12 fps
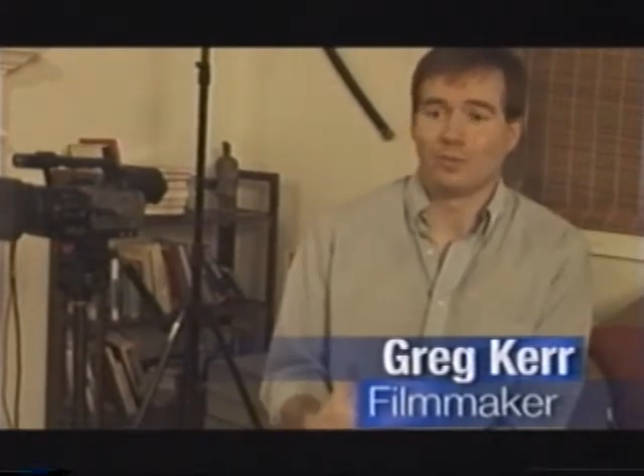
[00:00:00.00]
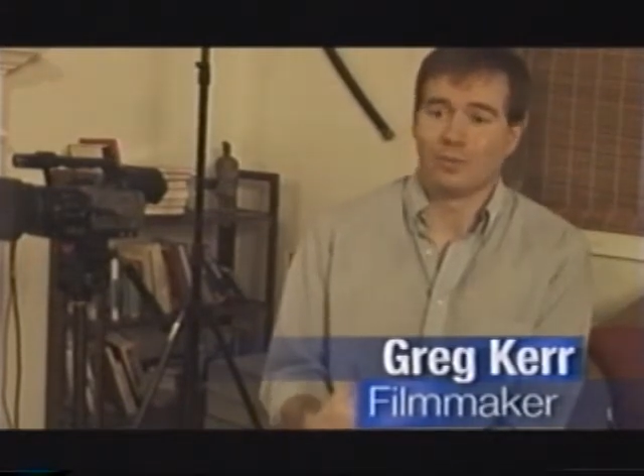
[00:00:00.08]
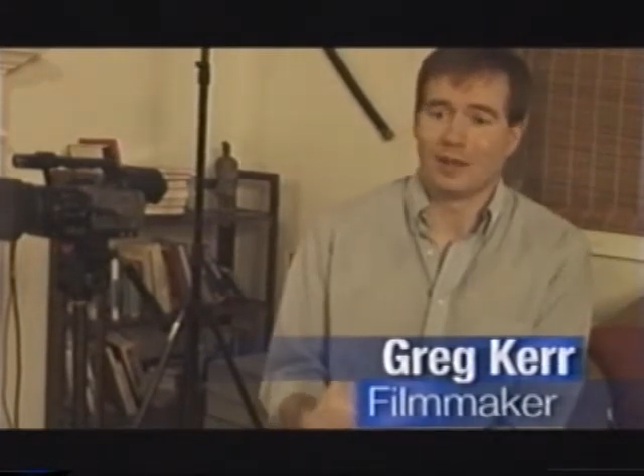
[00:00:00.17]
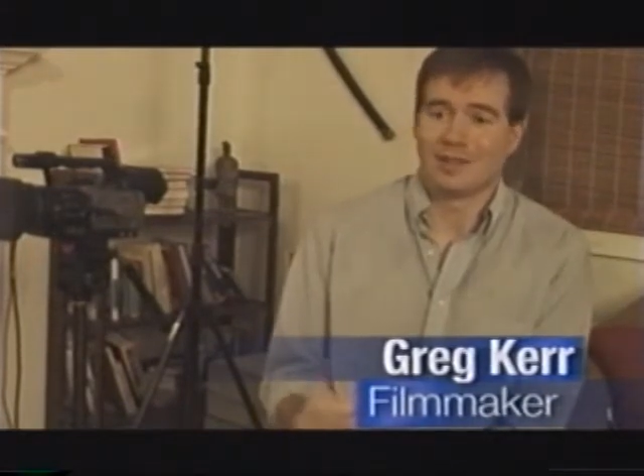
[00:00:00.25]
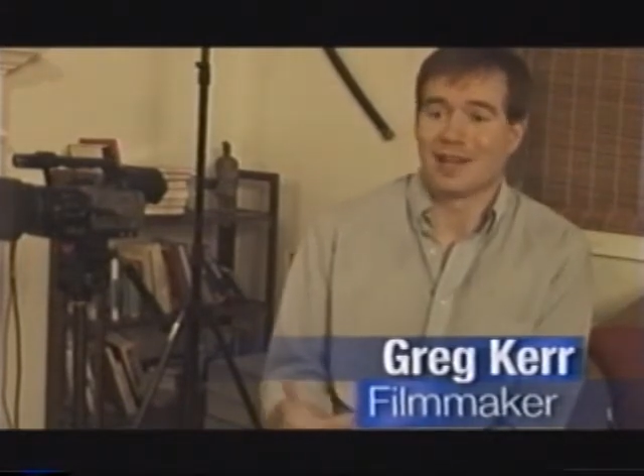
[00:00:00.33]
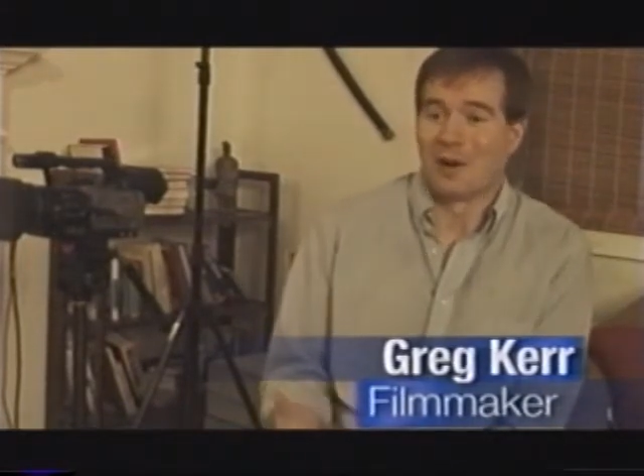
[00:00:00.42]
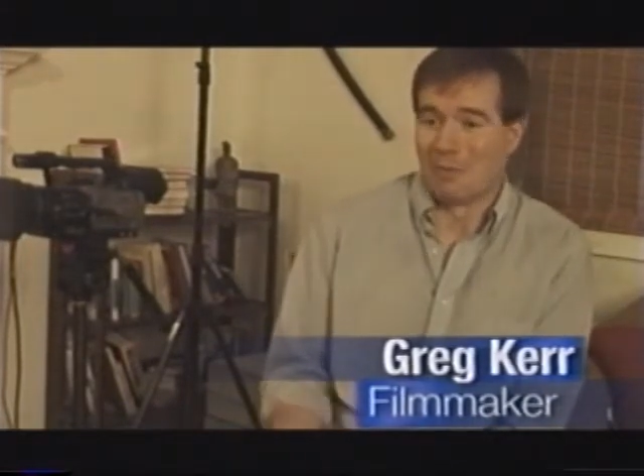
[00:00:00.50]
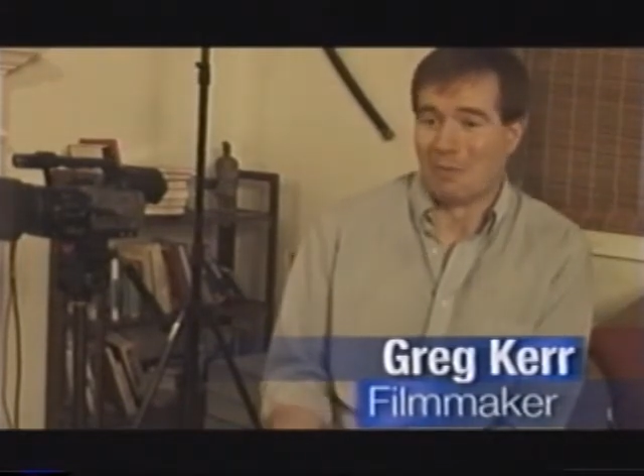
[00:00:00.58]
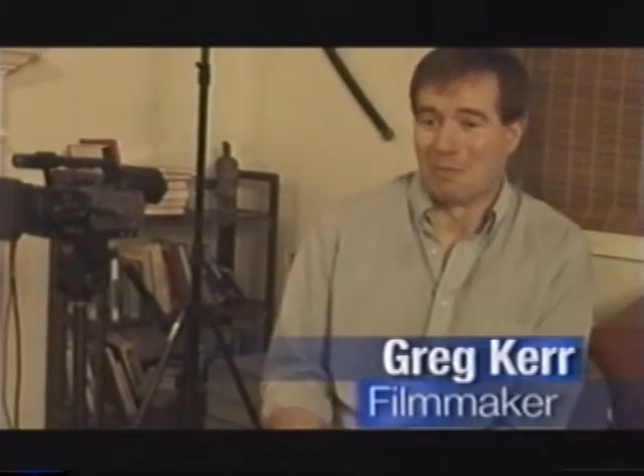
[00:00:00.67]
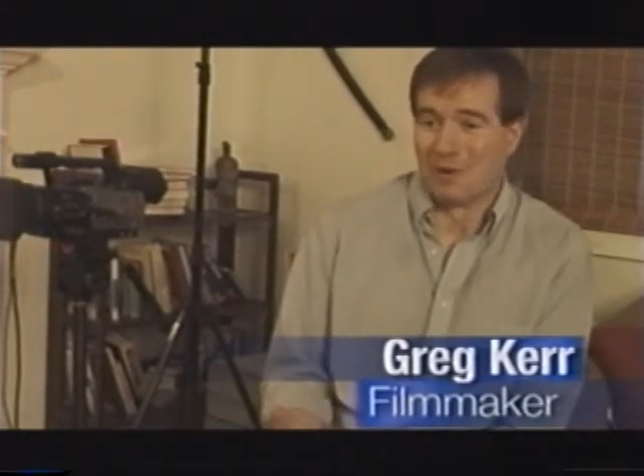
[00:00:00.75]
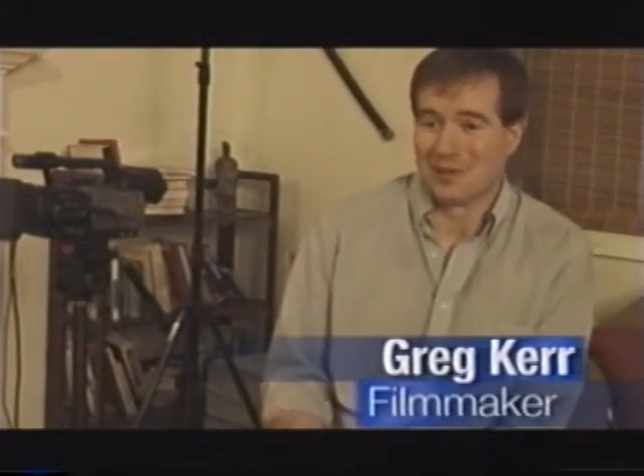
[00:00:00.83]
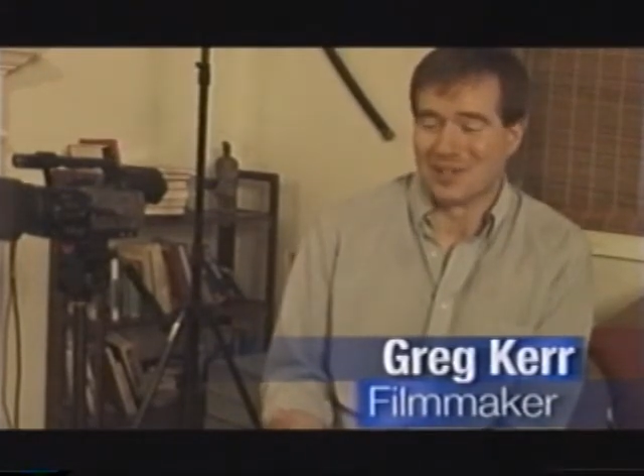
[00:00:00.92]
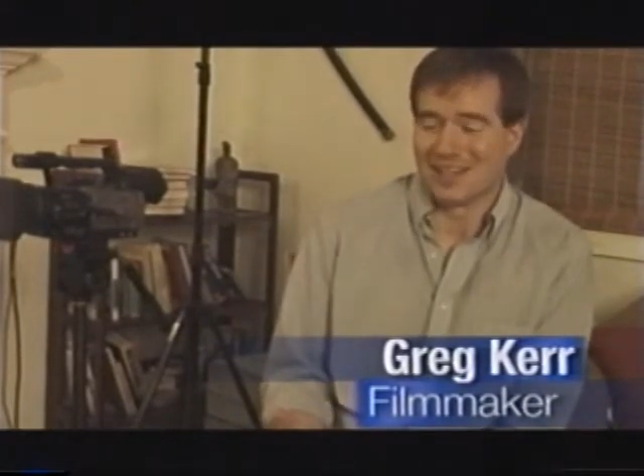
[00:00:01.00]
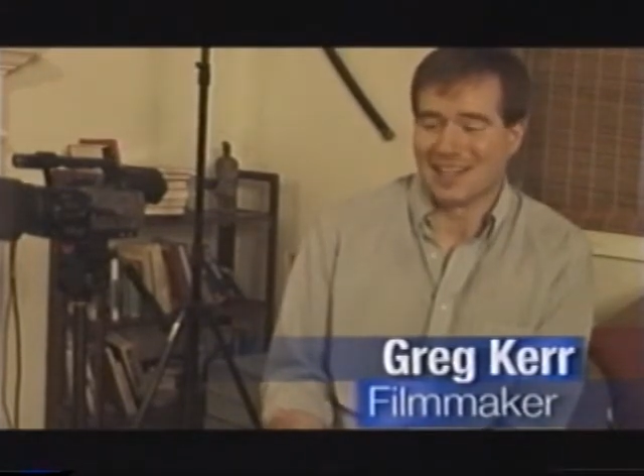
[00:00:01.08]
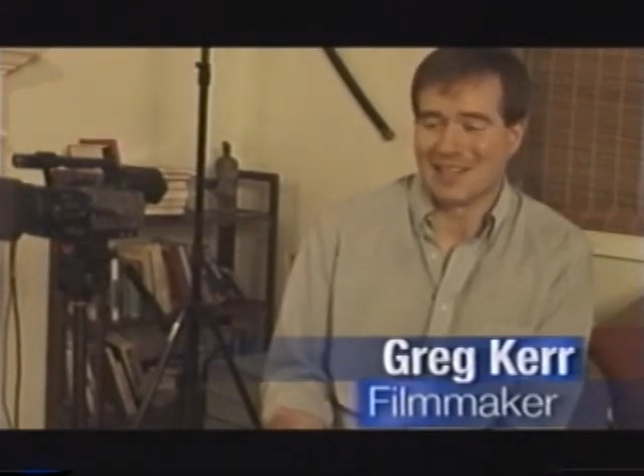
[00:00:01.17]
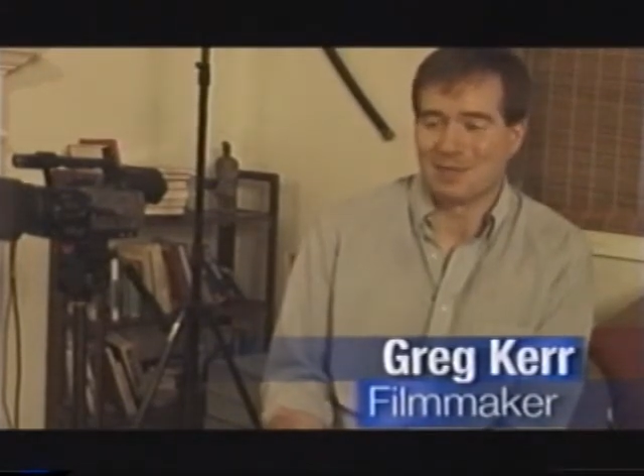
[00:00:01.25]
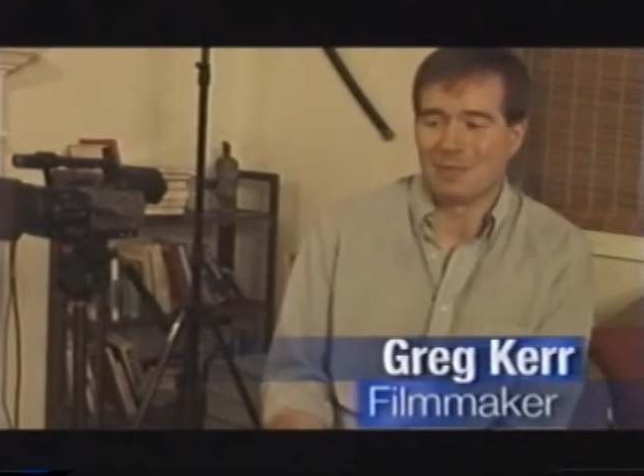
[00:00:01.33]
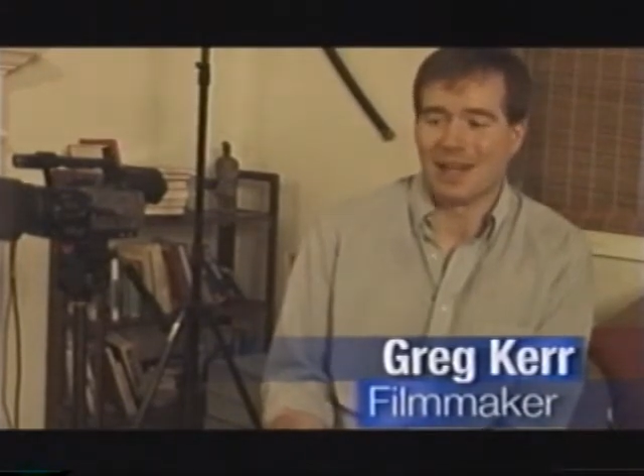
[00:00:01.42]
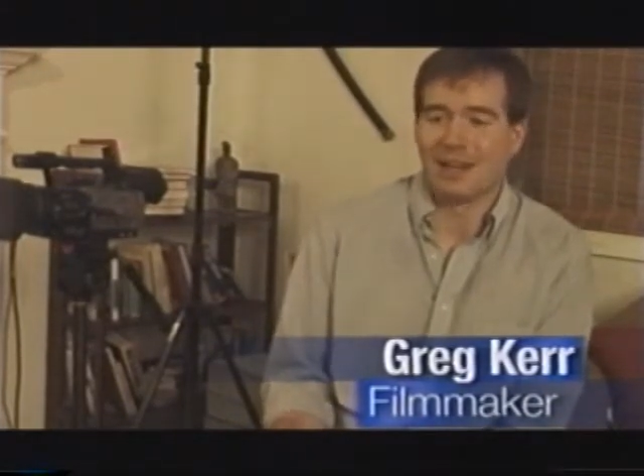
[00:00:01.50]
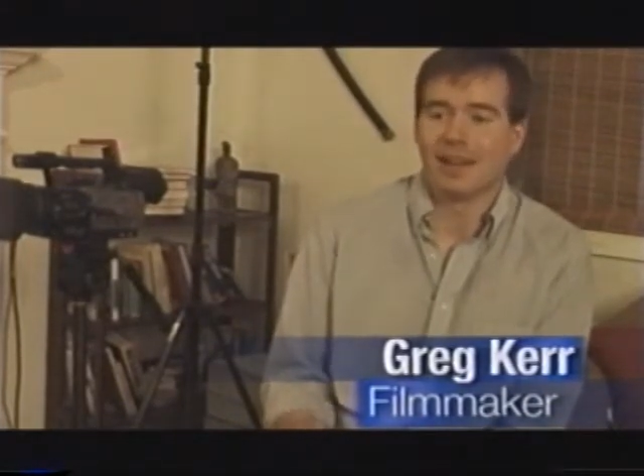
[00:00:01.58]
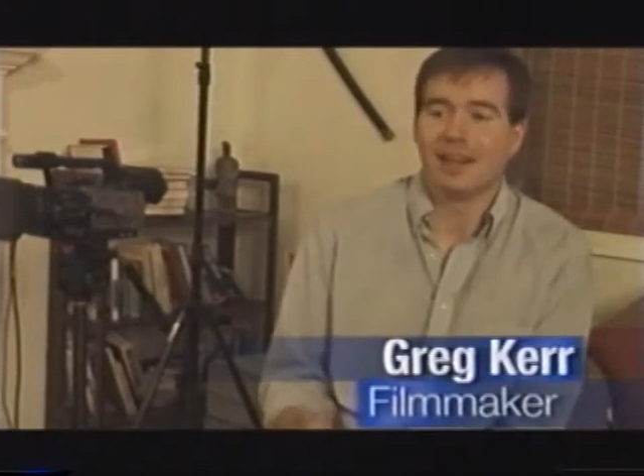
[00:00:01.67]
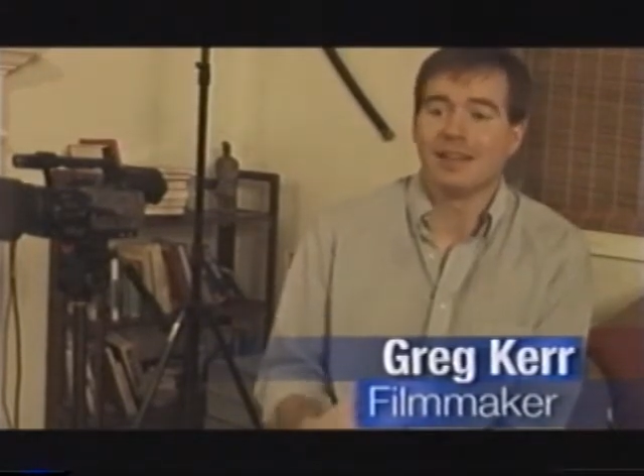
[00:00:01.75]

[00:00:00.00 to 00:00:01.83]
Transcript: what a terrible person he's been.